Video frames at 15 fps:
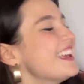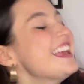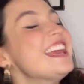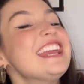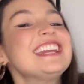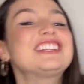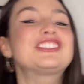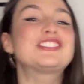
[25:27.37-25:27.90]

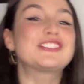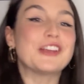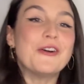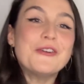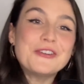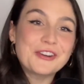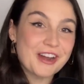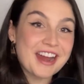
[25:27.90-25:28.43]
It's
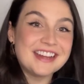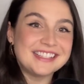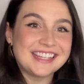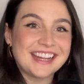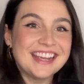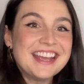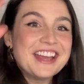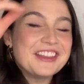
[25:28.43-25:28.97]
so
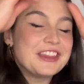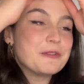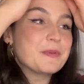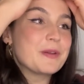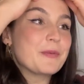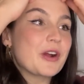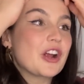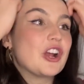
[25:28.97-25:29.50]
crazy that
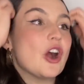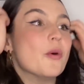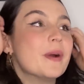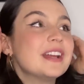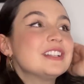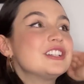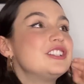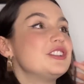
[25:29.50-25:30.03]
we were
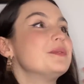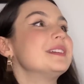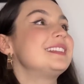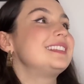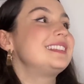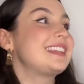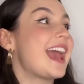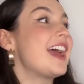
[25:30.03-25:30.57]
going to do a
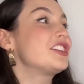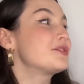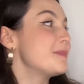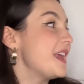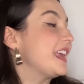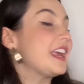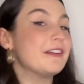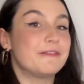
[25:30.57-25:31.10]
sketch
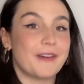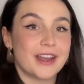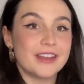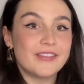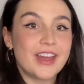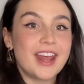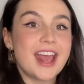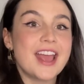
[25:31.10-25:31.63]
making fun
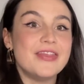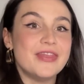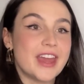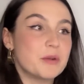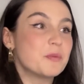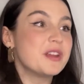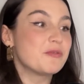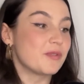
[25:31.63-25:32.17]
of it, and
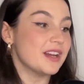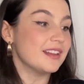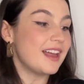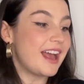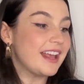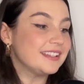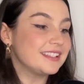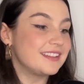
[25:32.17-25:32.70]
then we
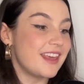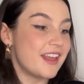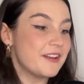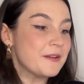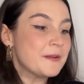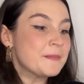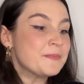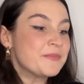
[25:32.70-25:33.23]
realized that
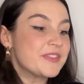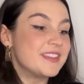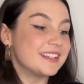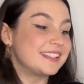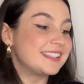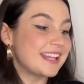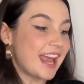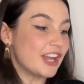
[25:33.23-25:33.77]
the
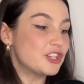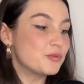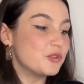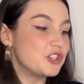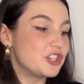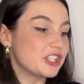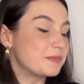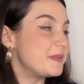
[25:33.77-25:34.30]
sketch
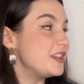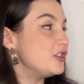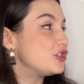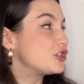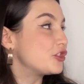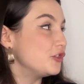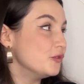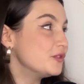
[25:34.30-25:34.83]
would just be
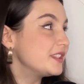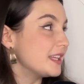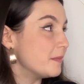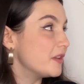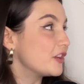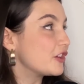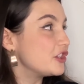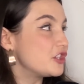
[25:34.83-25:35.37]
too
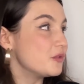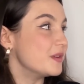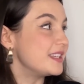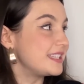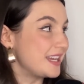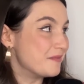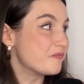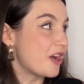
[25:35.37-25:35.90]
similar to a
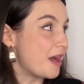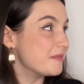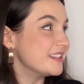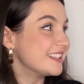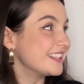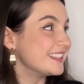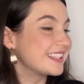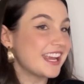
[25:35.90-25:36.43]
Tim
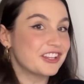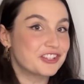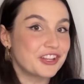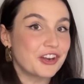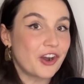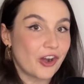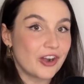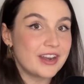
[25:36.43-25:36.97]
Robinson sketch
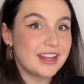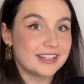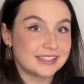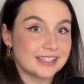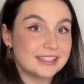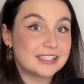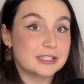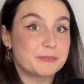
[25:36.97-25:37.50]
that already
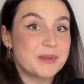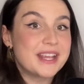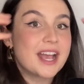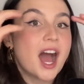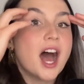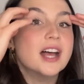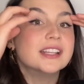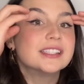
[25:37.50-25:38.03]
exists
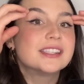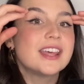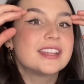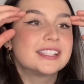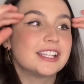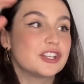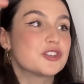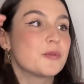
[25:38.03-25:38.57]
because the
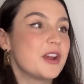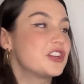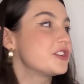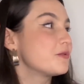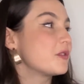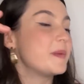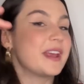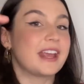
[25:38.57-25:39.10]
situation
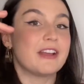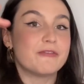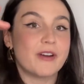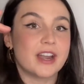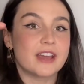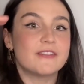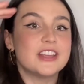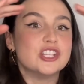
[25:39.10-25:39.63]
we're making
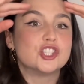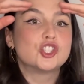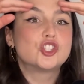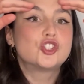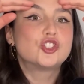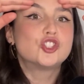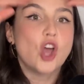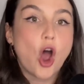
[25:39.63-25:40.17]
fun of is
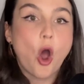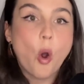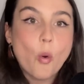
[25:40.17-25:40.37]
so